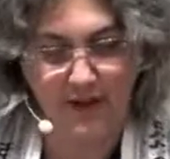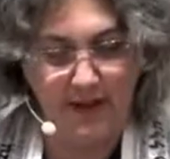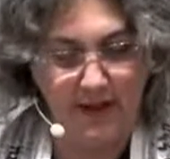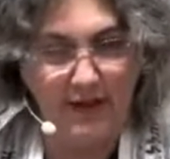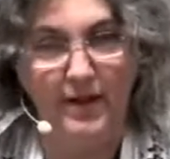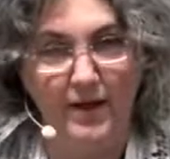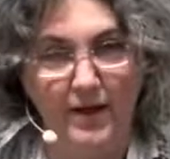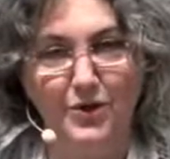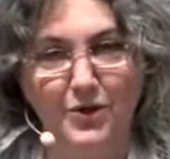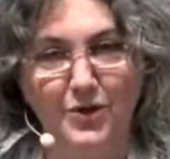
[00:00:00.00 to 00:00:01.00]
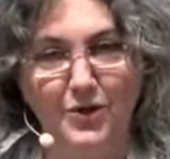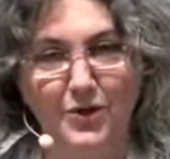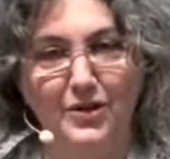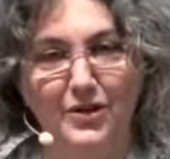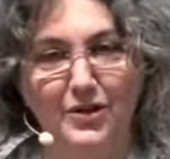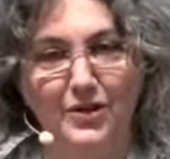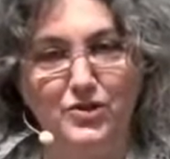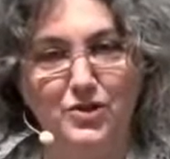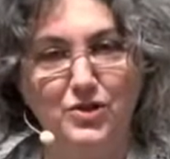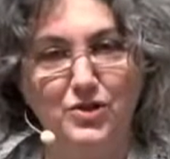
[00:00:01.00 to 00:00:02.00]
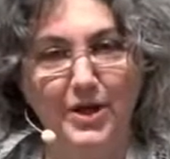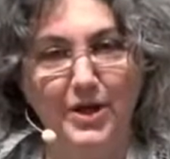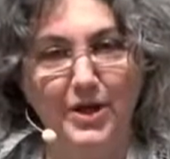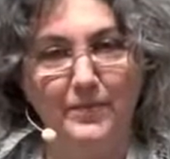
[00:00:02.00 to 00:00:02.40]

that there's the joke about,